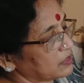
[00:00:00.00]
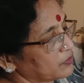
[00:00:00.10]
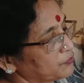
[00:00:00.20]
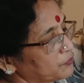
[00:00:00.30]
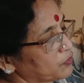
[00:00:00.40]

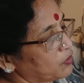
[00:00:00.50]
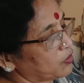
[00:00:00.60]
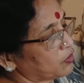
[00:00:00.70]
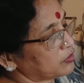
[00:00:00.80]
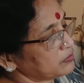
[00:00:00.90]

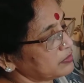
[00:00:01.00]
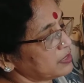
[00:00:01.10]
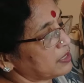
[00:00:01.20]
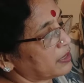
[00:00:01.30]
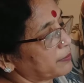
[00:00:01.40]
from
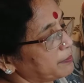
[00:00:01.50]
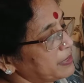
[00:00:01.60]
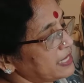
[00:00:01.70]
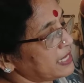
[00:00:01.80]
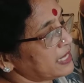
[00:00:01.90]

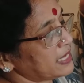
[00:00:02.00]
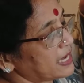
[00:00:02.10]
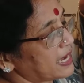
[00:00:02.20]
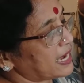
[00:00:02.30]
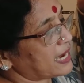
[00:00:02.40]

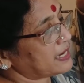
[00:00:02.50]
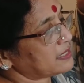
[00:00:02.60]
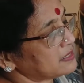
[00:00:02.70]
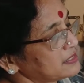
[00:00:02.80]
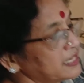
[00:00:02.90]
B
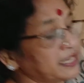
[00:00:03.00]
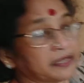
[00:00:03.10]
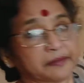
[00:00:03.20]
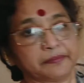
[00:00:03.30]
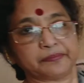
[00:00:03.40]
and
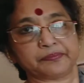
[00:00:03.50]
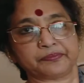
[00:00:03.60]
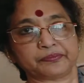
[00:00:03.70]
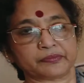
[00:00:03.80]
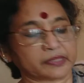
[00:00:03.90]
C.
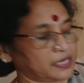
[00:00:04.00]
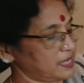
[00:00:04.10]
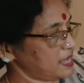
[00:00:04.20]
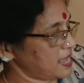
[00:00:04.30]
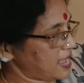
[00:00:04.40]

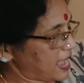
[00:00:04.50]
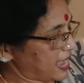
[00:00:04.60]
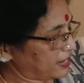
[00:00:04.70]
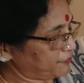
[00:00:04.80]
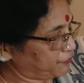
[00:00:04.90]

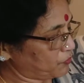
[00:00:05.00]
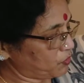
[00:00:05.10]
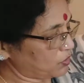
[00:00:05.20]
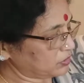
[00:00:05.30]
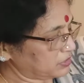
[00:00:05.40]
And
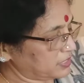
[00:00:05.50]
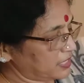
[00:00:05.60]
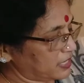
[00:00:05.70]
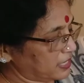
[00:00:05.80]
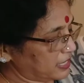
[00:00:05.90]
fourth,
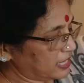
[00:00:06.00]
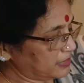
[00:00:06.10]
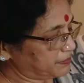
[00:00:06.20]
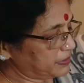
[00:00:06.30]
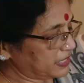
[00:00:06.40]

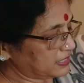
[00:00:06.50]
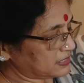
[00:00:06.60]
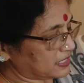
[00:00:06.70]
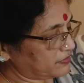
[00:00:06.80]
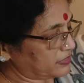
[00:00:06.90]
AP
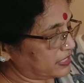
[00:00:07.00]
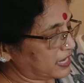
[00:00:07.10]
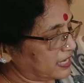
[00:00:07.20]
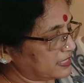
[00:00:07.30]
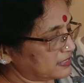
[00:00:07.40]
is given
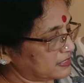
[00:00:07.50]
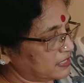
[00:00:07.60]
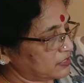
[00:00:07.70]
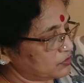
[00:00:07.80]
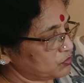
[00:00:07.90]

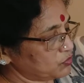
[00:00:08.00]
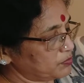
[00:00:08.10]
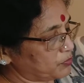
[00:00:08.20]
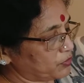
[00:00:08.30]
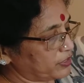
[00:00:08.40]
as
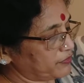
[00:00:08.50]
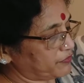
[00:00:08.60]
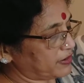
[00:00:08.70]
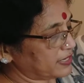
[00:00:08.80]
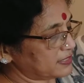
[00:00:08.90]

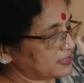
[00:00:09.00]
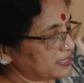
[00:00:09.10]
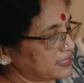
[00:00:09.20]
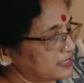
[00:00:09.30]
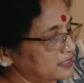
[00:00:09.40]
2.5
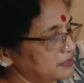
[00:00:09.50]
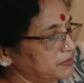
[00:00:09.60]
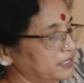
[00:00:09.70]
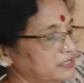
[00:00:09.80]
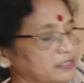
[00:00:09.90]

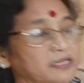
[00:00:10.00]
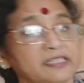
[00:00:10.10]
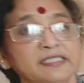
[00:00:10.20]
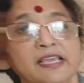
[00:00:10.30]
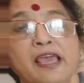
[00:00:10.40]

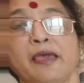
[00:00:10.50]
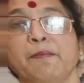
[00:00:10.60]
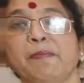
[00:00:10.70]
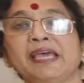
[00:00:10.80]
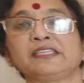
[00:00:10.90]
centimeters.
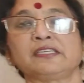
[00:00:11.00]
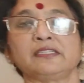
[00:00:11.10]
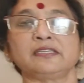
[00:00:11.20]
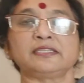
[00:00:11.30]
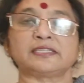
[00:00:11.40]
Measure
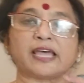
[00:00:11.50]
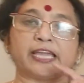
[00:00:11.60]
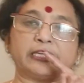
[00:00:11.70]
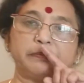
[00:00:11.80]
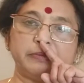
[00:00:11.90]
the
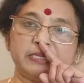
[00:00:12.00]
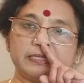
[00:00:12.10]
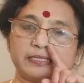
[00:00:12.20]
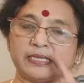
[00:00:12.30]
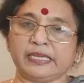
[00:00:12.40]
side
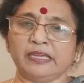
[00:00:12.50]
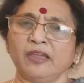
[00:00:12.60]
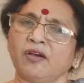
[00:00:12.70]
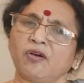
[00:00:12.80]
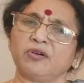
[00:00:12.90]
BC,
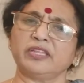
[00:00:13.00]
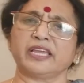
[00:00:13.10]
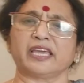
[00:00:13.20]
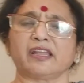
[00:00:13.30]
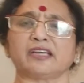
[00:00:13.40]
or they
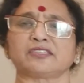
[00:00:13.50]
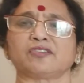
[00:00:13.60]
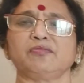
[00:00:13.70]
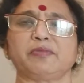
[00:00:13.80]
can ask you